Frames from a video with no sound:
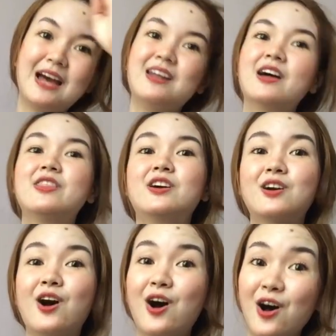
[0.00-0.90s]

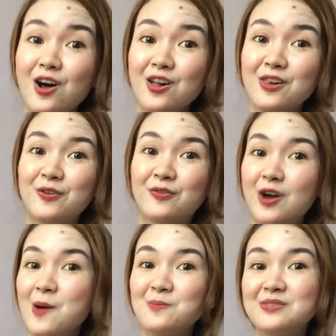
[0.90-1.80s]
another haul
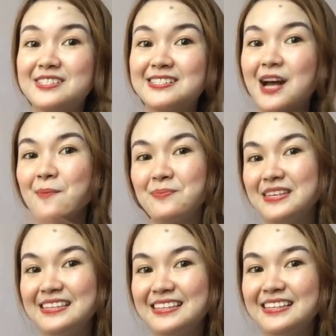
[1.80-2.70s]
from Shopee.